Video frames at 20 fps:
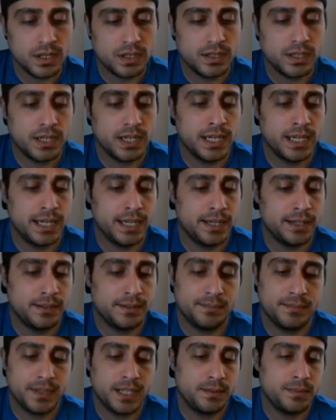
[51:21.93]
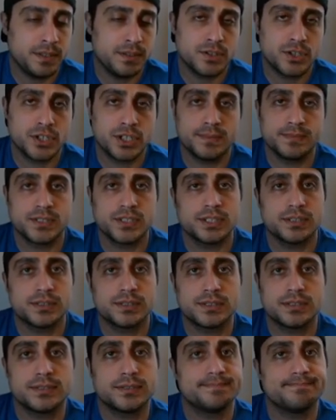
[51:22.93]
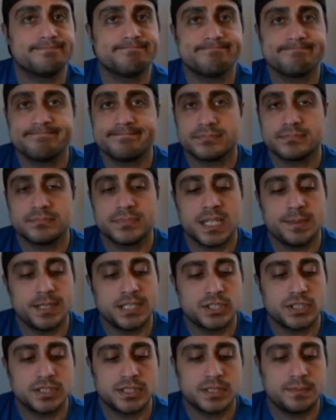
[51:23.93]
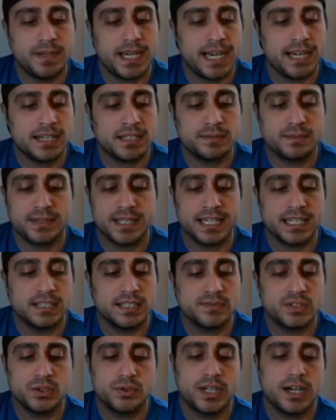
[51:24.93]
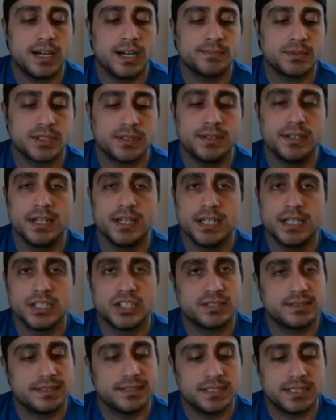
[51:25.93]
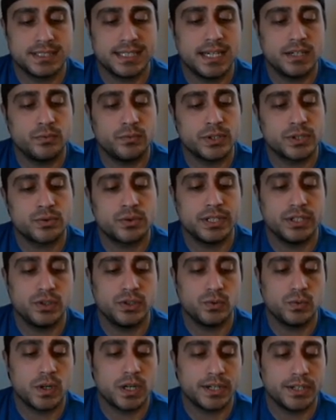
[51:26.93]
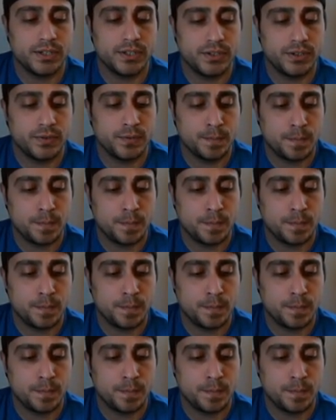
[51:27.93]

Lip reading: And maybe your gym's just, maybe it's just packed, that gives you an option. Just decide which one you wanna do.